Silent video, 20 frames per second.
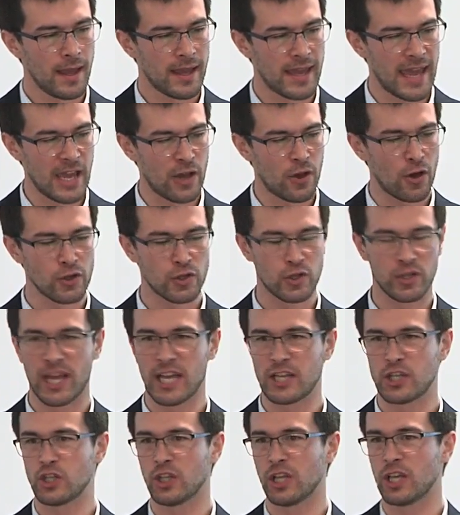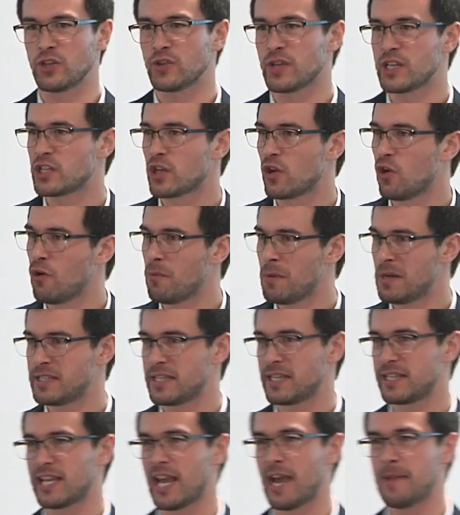Again, contralateral injury, so
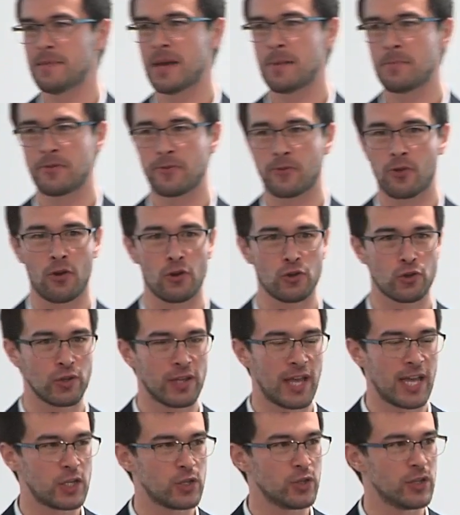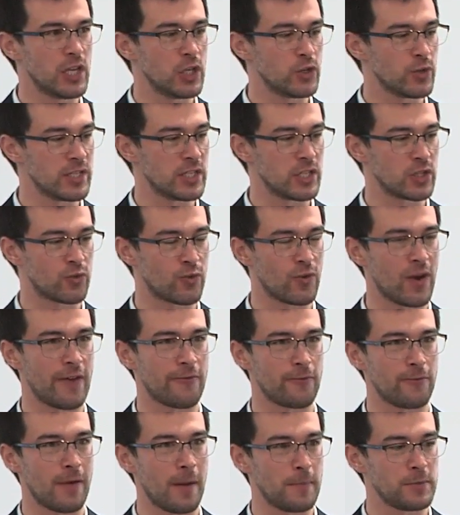almost the same number of contralateral injuries as
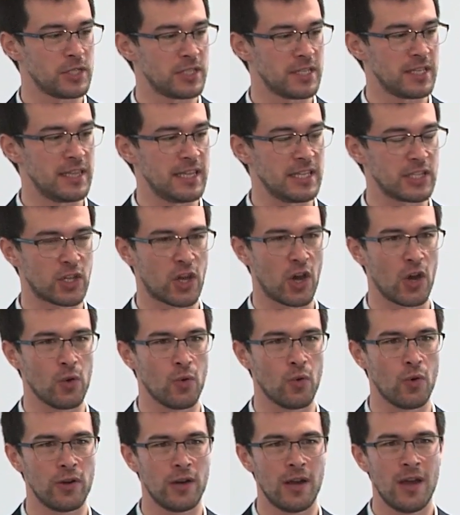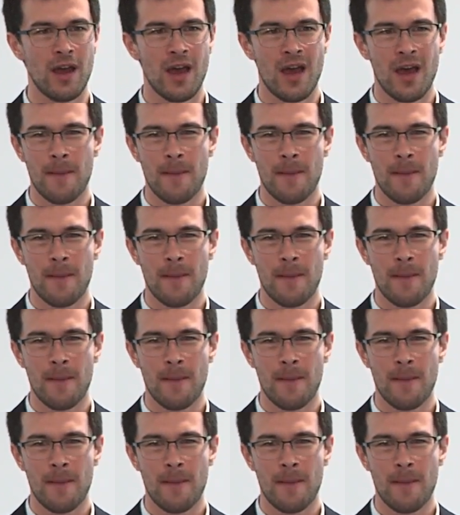graft ruptures in this cohort,